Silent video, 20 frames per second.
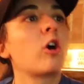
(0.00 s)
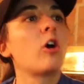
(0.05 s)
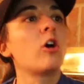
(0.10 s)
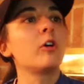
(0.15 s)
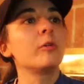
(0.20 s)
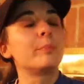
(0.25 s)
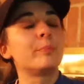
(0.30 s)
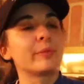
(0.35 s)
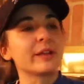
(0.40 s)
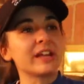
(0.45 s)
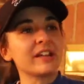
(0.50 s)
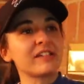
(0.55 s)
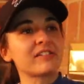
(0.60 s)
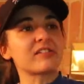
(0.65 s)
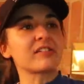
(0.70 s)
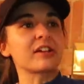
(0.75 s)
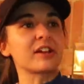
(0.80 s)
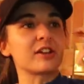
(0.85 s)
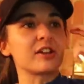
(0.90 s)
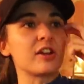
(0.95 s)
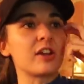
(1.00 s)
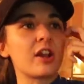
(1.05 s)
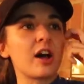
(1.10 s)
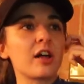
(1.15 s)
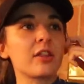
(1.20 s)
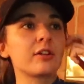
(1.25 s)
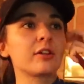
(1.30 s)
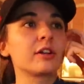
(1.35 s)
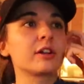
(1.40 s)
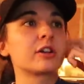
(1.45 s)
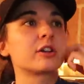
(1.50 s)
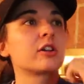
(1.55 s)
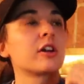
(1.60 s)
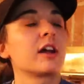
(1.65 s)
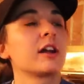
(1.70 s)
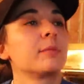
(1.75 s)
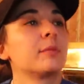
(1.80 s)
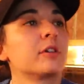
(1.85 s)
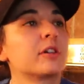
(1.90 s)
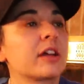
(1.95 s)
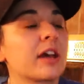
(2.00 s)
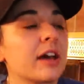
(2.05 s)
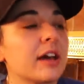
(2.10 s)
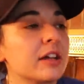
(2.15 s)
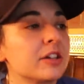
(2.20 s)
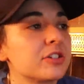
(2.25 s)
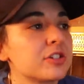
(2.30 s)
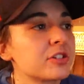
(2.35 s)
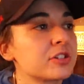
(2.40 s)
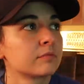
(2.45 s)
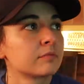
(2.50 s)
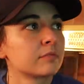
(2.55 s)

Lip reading: Cole Beasley, another incredible catch.